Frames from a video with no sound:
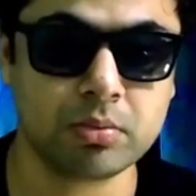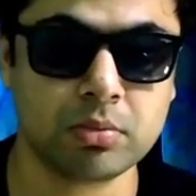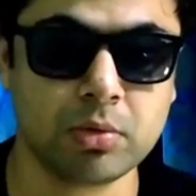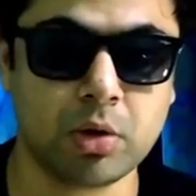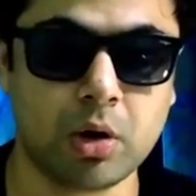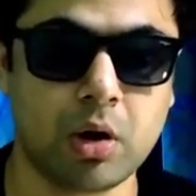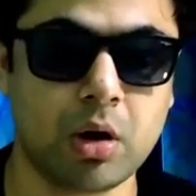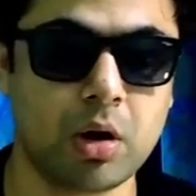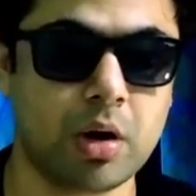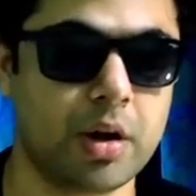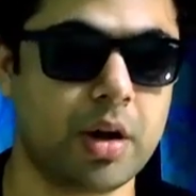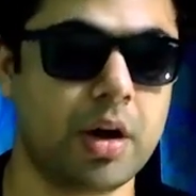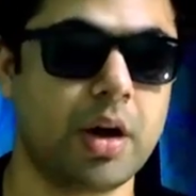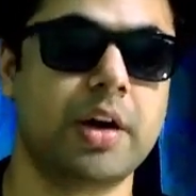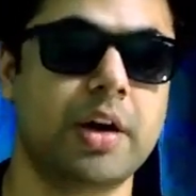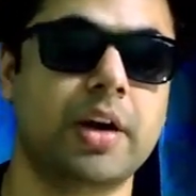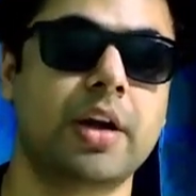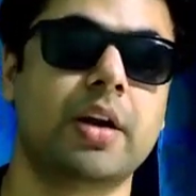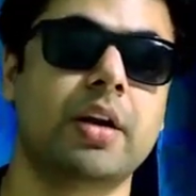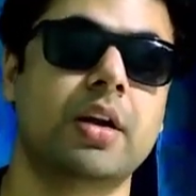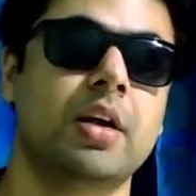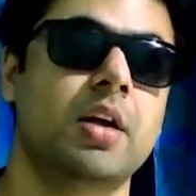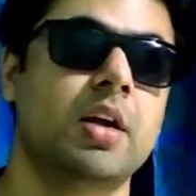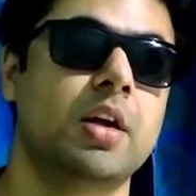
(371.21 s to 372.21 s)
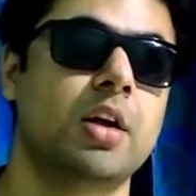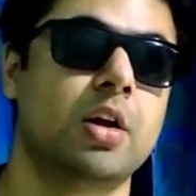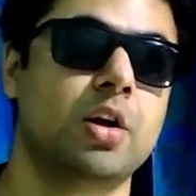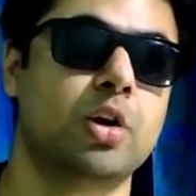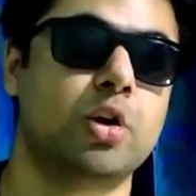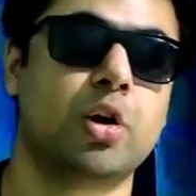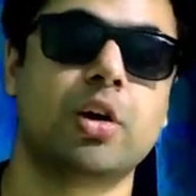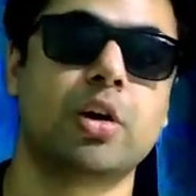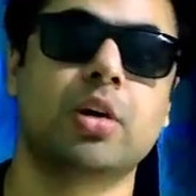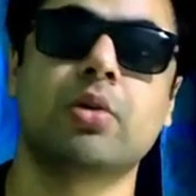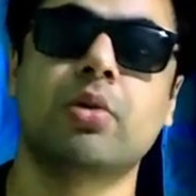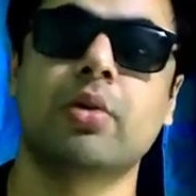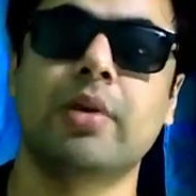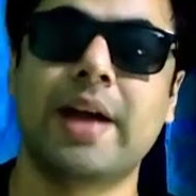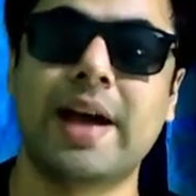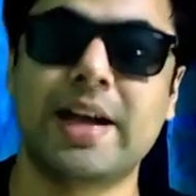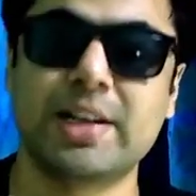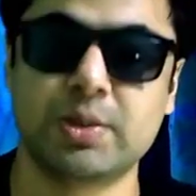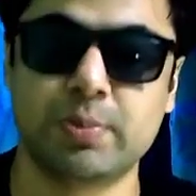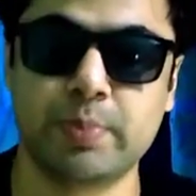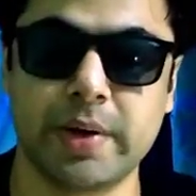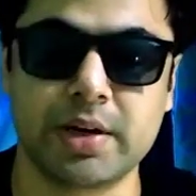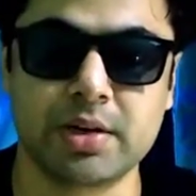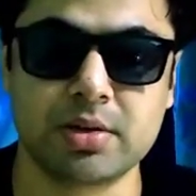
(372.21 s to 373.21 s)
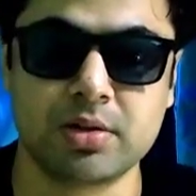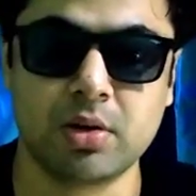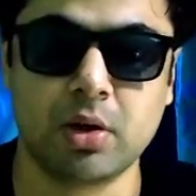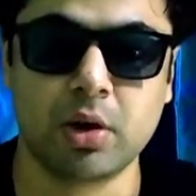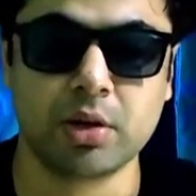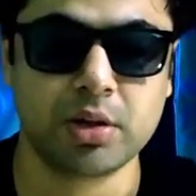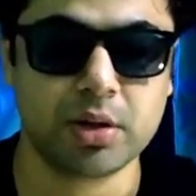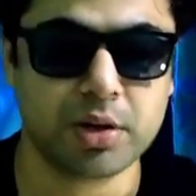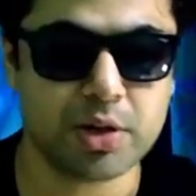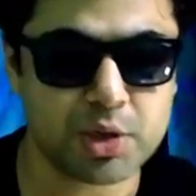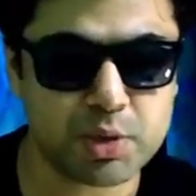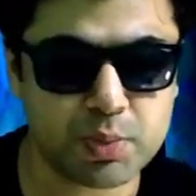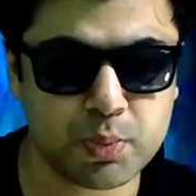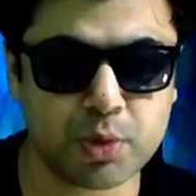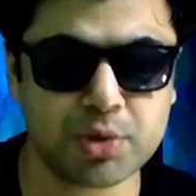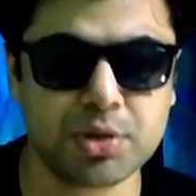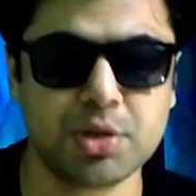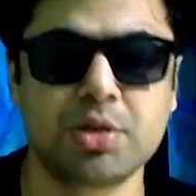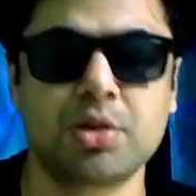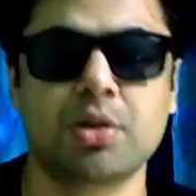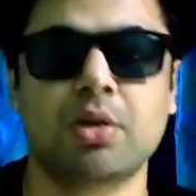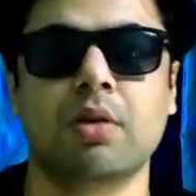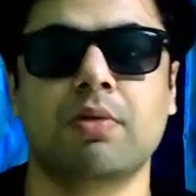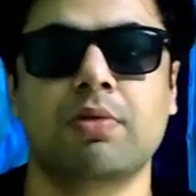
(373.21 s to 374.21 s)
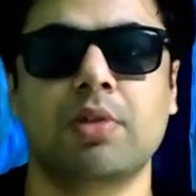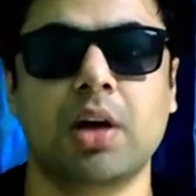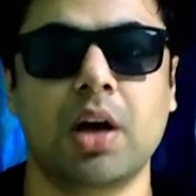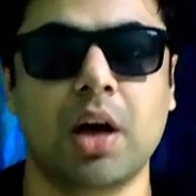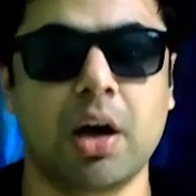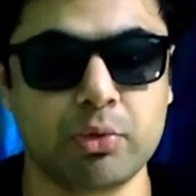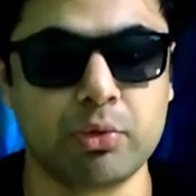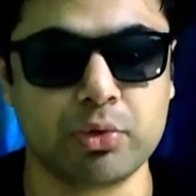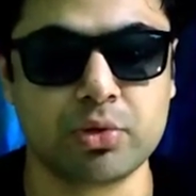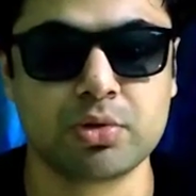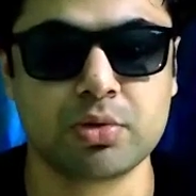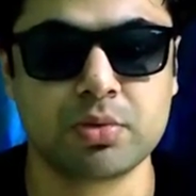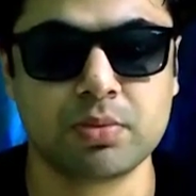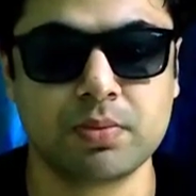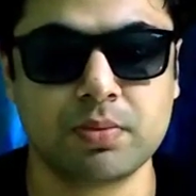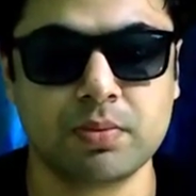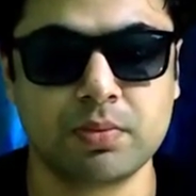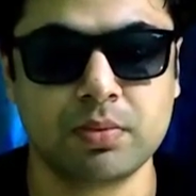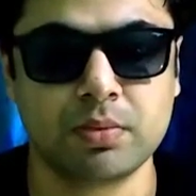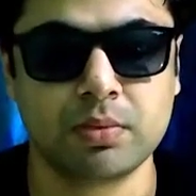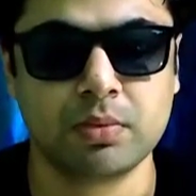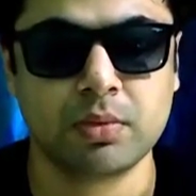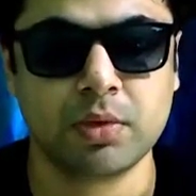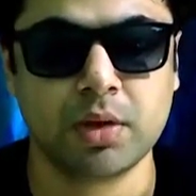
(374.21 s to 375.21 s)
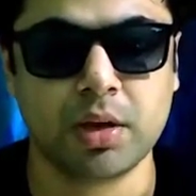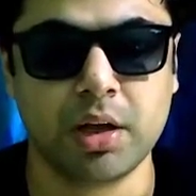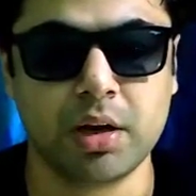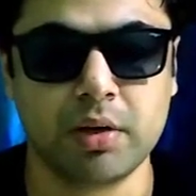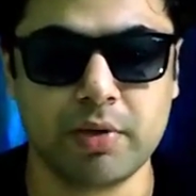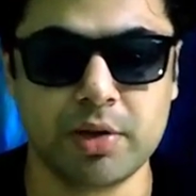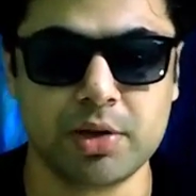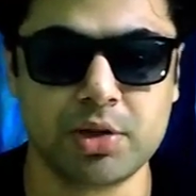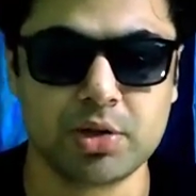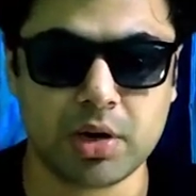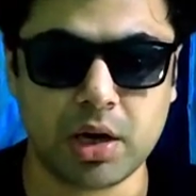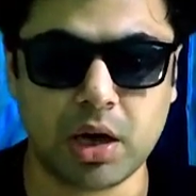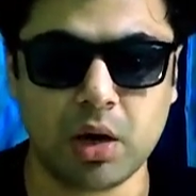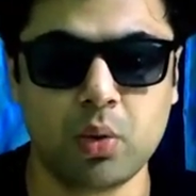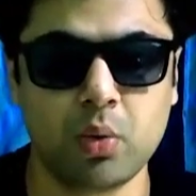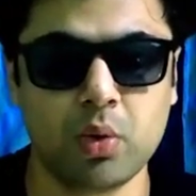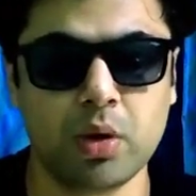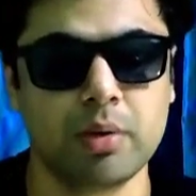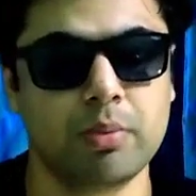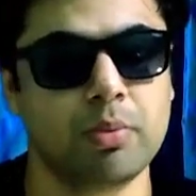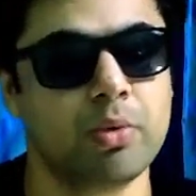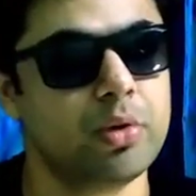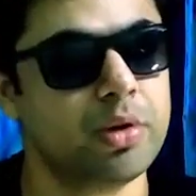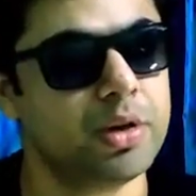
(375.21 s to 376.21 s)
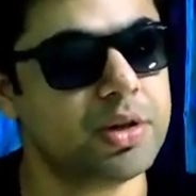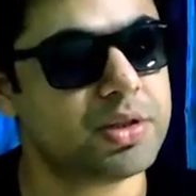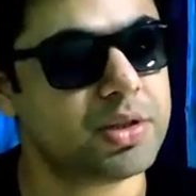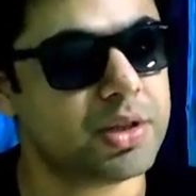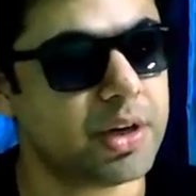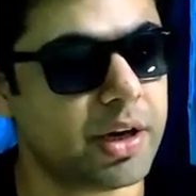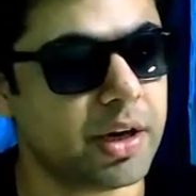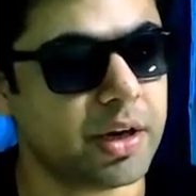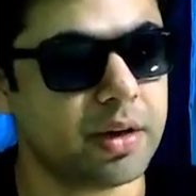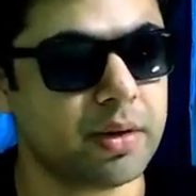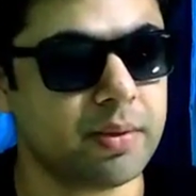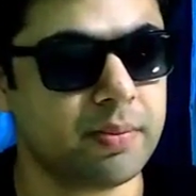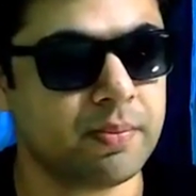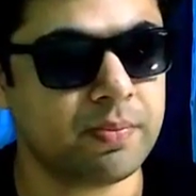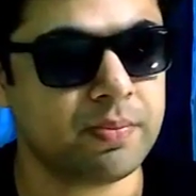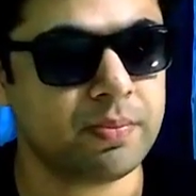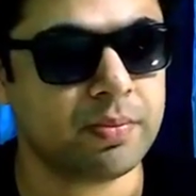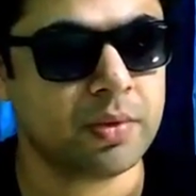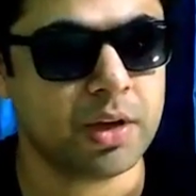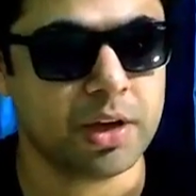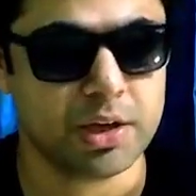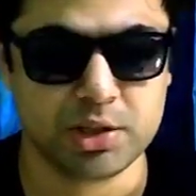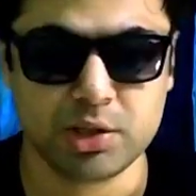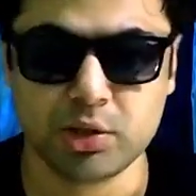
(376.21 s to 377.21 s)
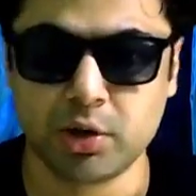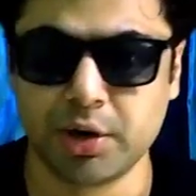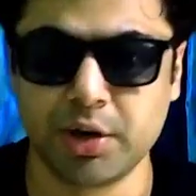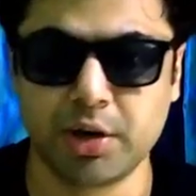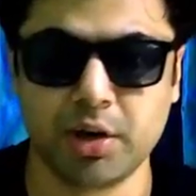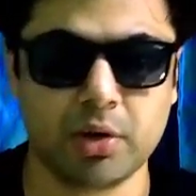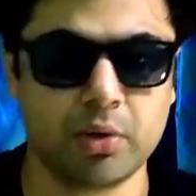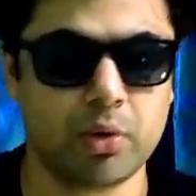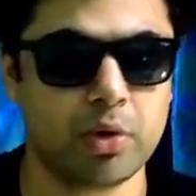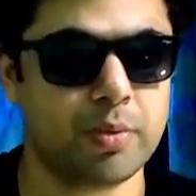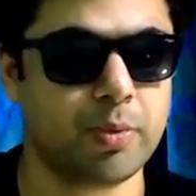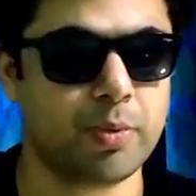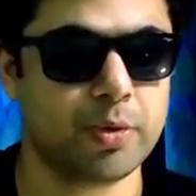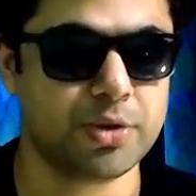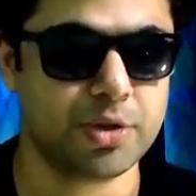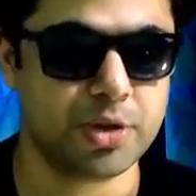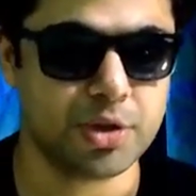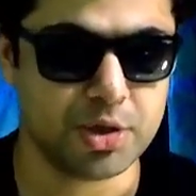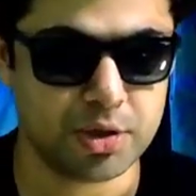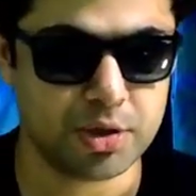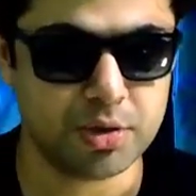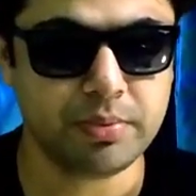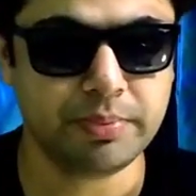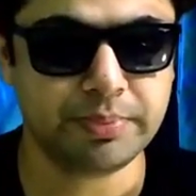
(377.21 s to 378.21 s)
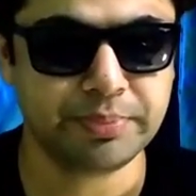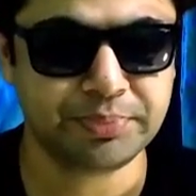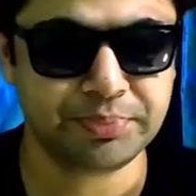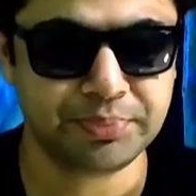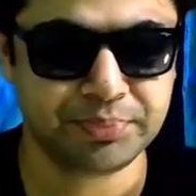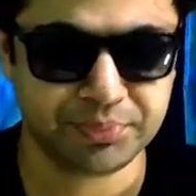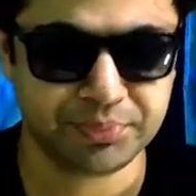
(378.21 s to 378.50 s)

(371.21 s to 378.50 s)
or under not good aspects, or the dispositor of the house in which Rahu and moon is sitting is not in a good position,